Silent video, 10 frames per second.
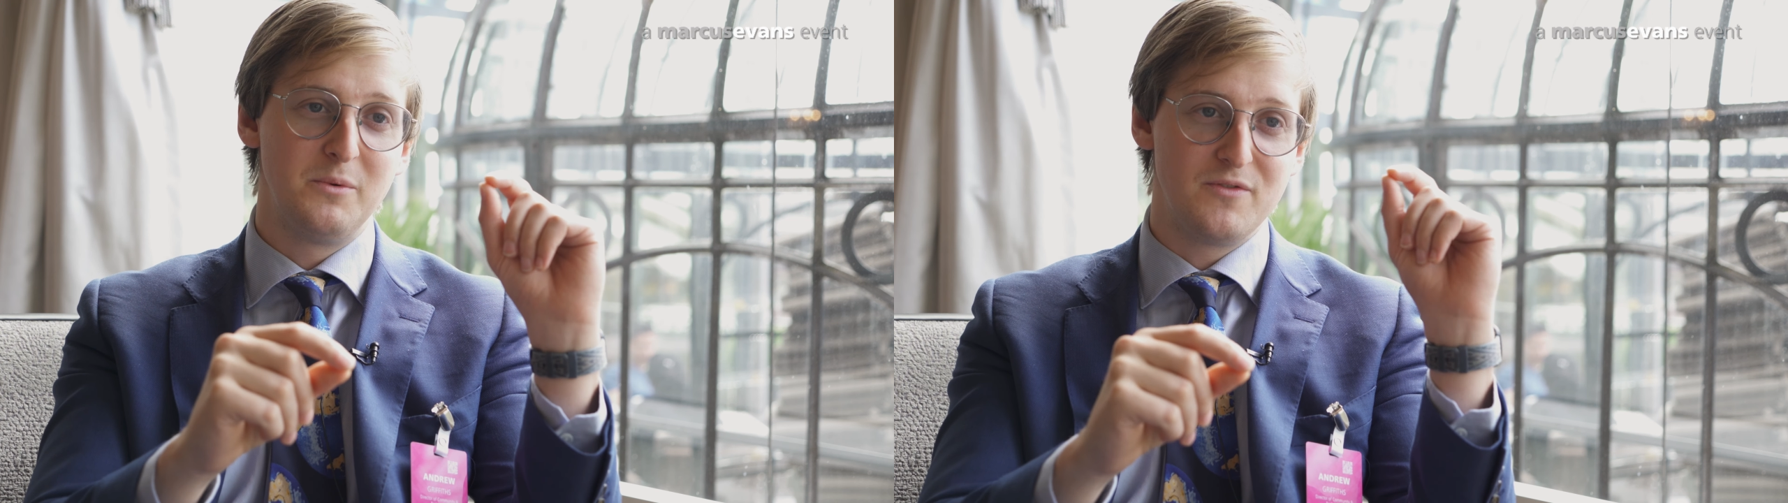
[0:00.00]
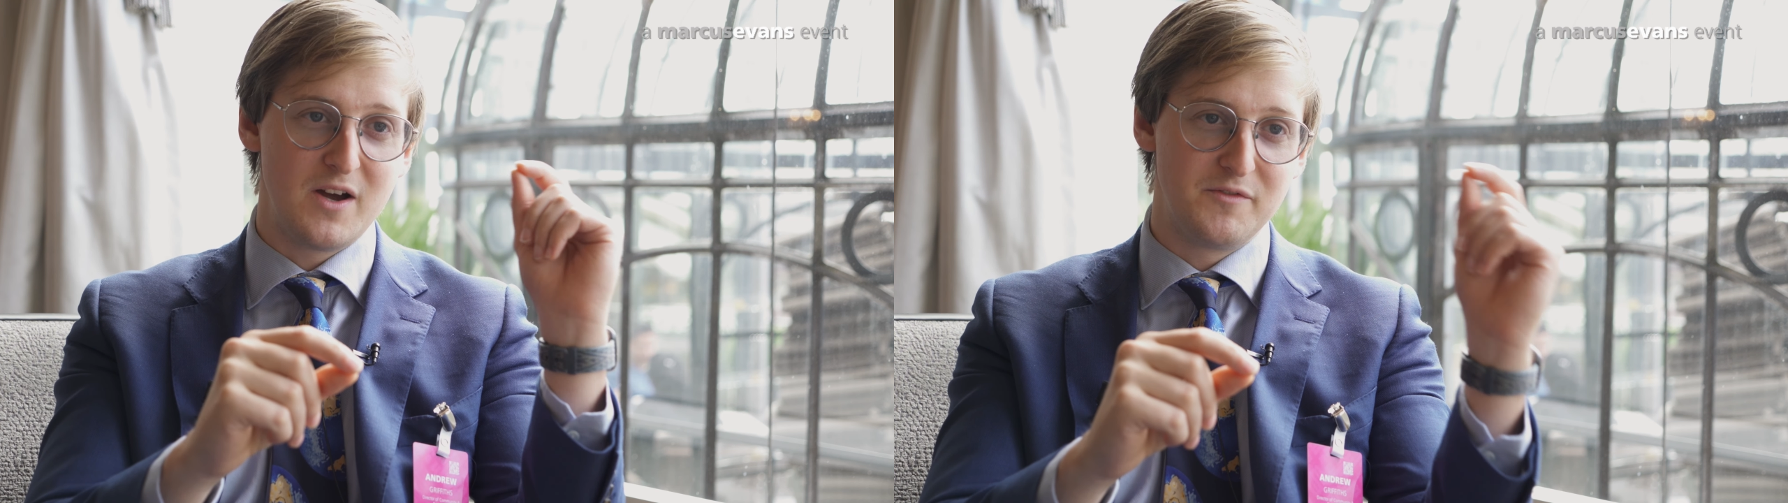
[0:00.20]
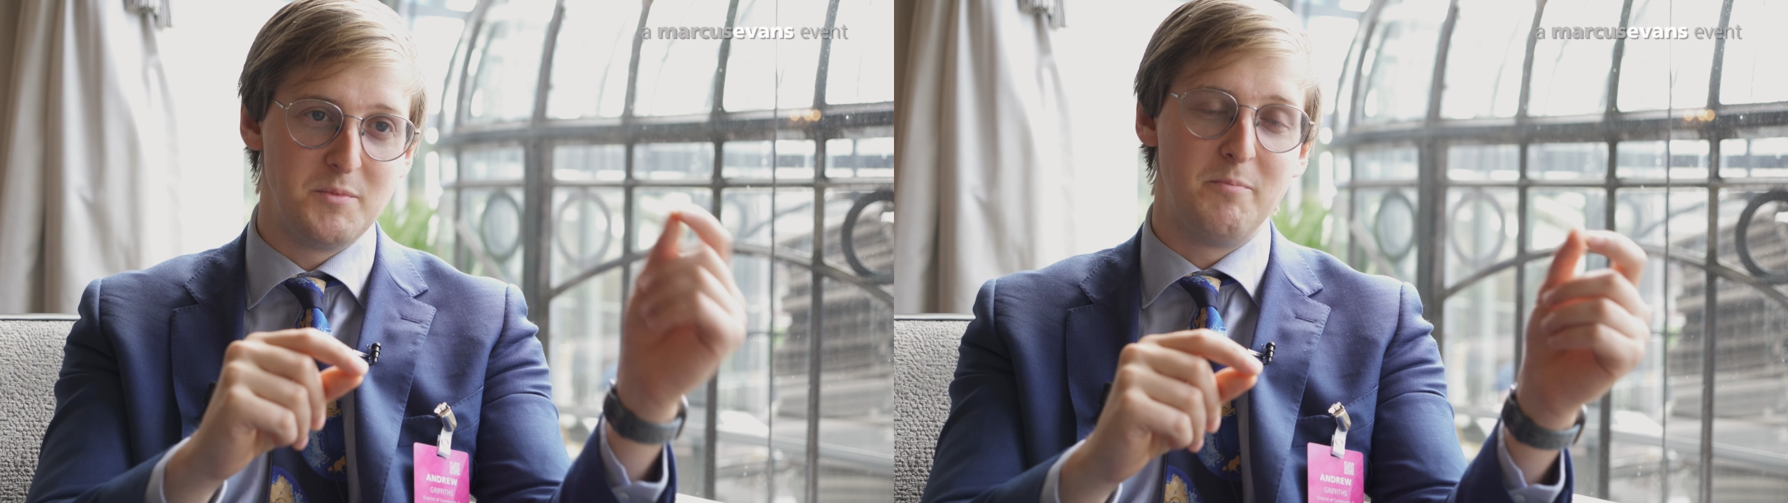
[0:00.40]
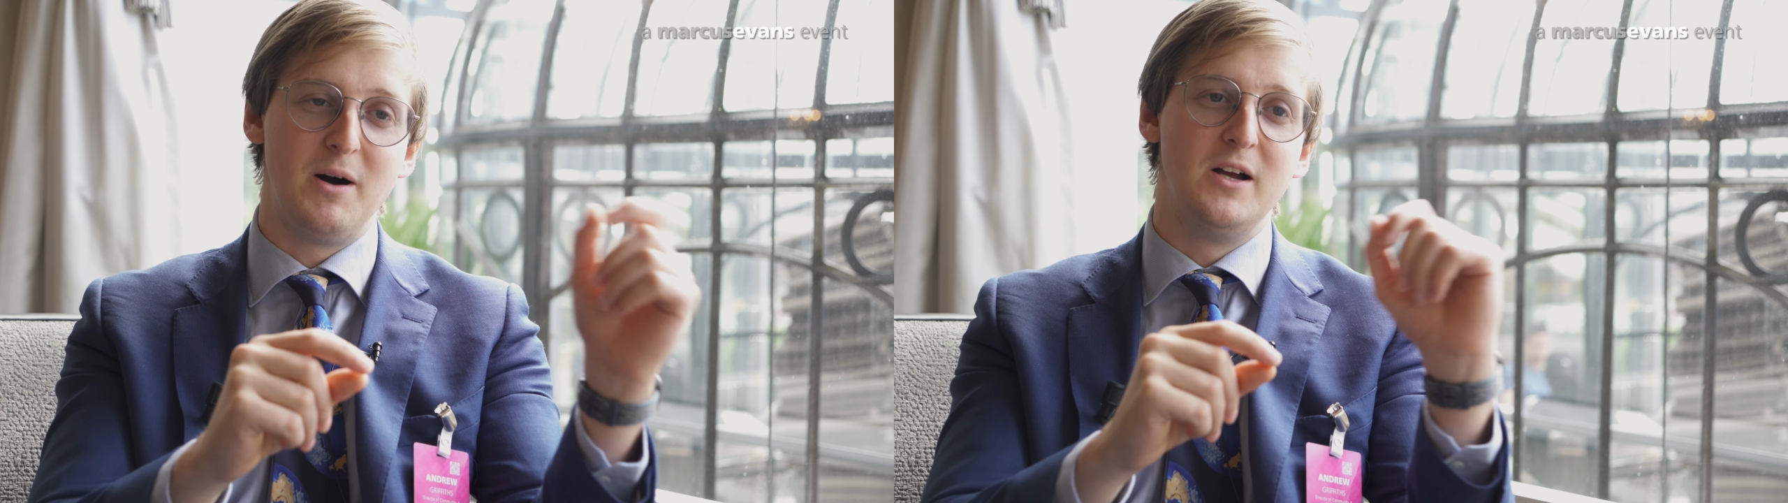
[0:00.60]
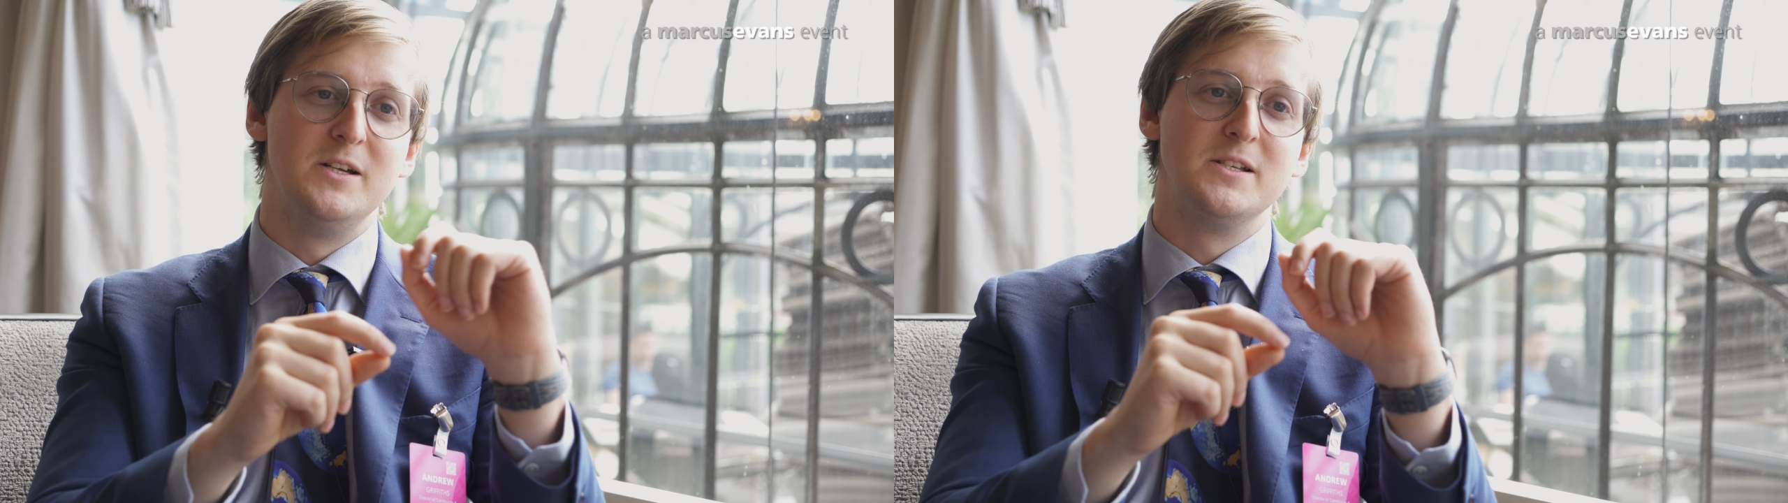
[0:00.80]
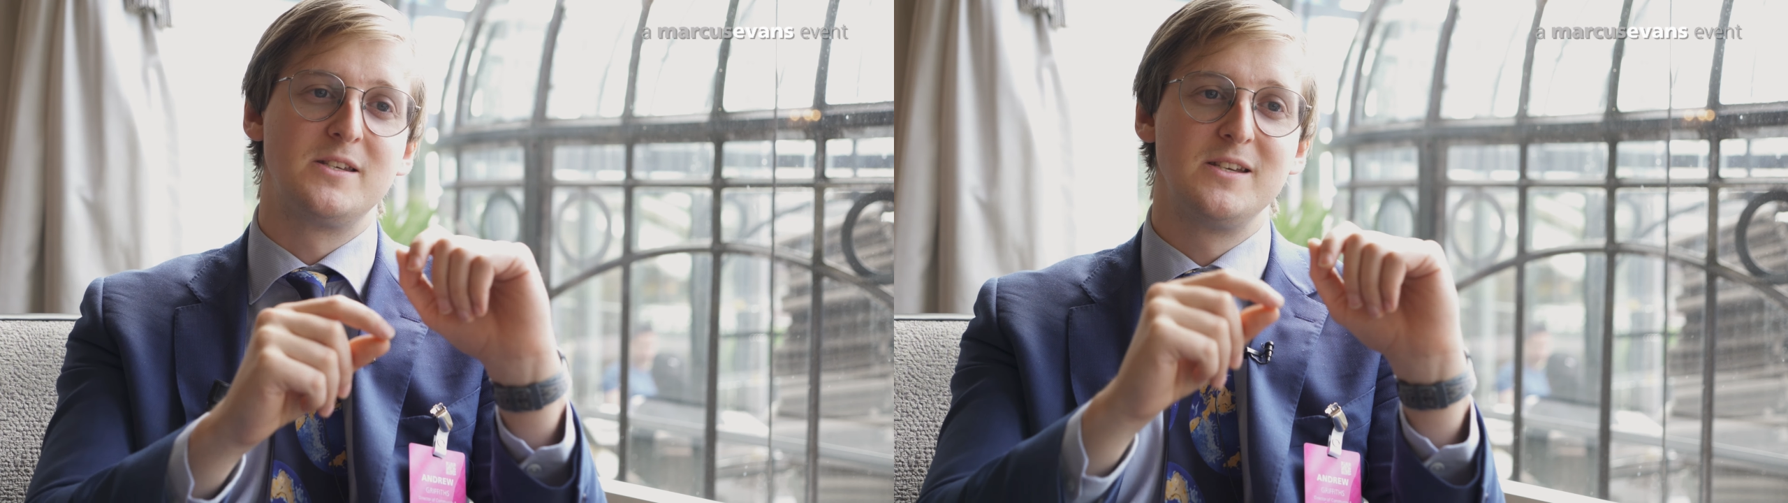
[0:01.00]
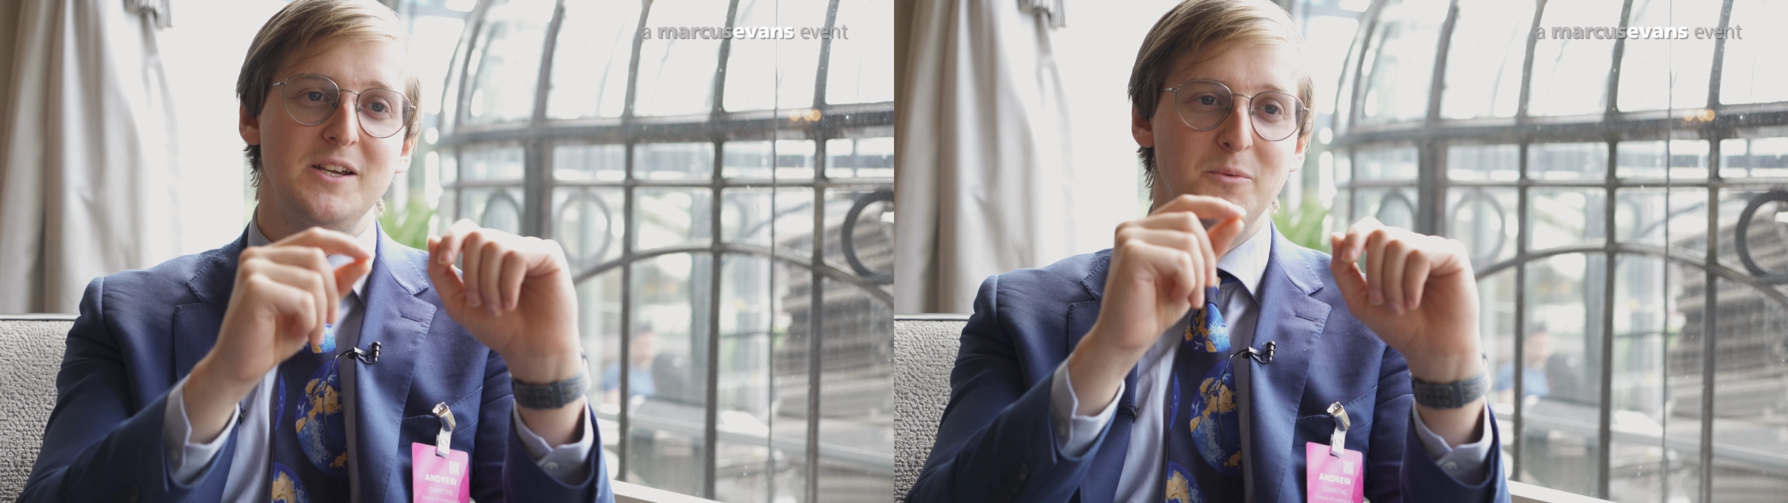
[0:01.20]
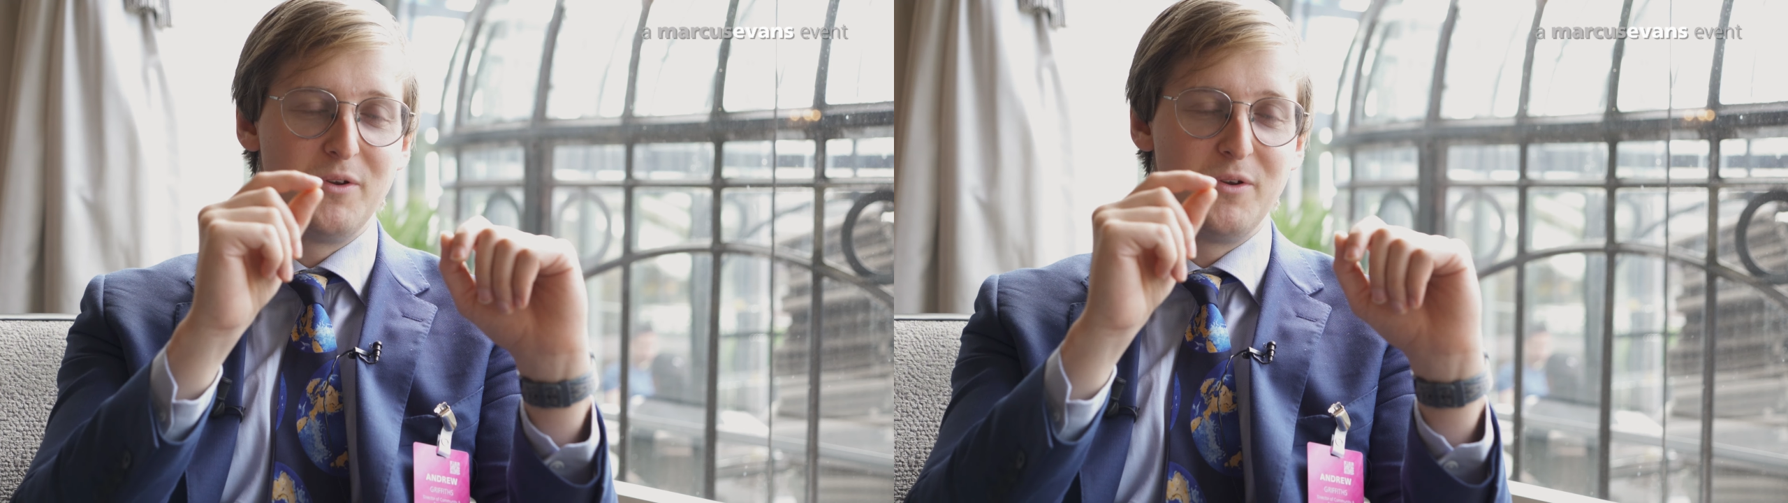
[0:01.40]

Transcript: We've heard from the buyers,